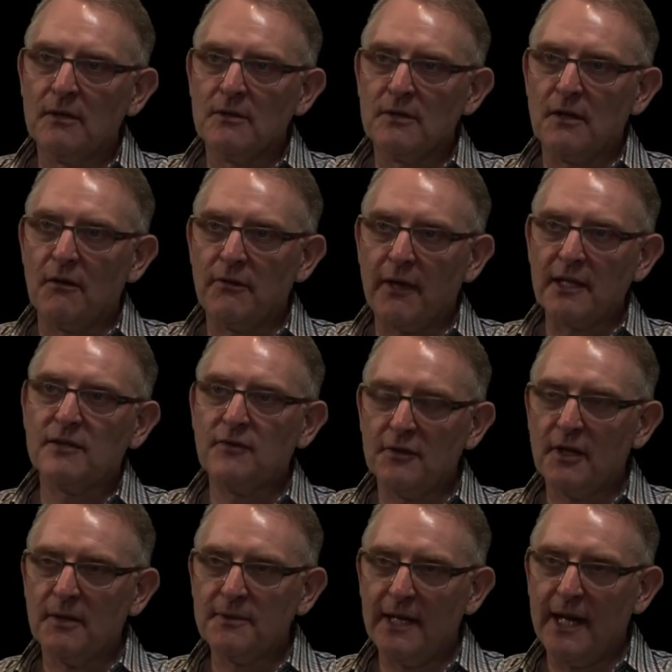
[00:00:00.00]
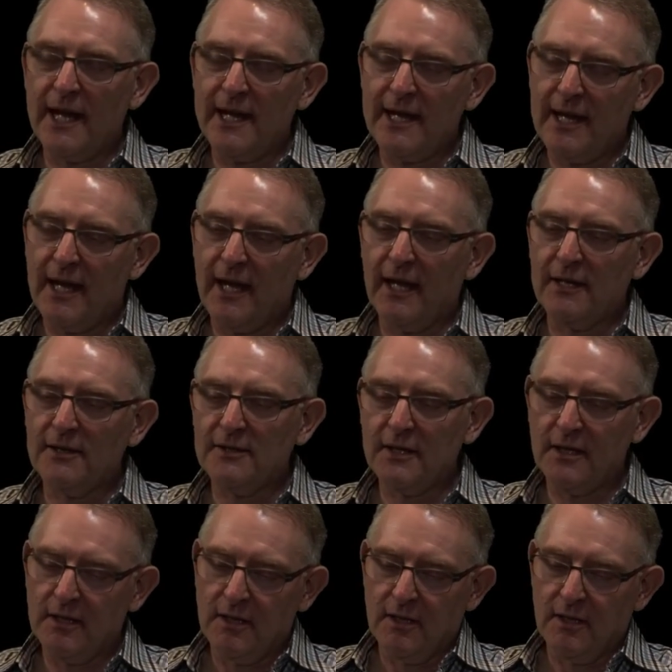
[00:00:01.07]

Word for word: So thanks for your time today, and uh,